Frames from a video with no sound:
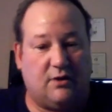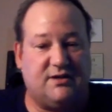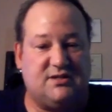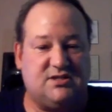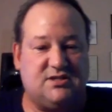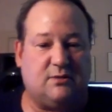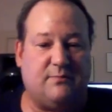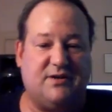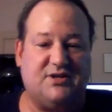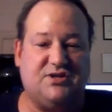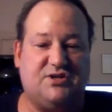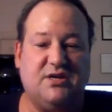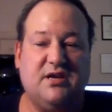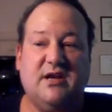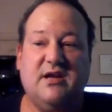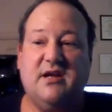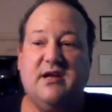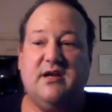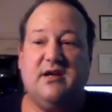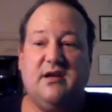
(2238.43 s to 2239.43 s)
It's so
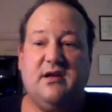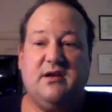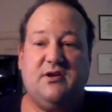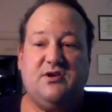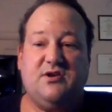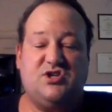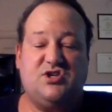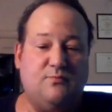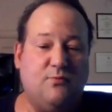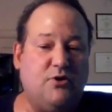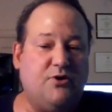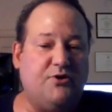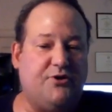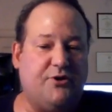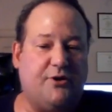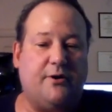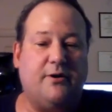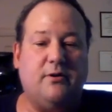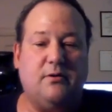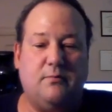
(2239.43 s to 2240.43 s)
much
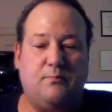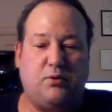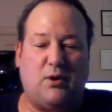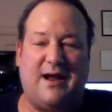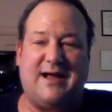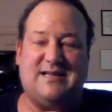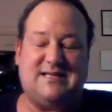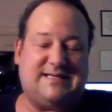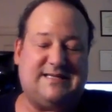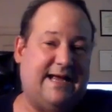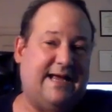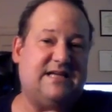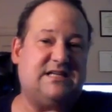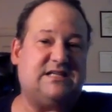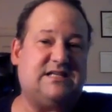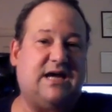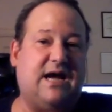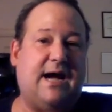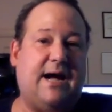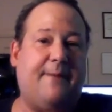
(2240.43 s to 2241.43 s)
smoother
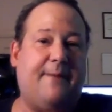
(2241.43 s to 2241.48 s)
process,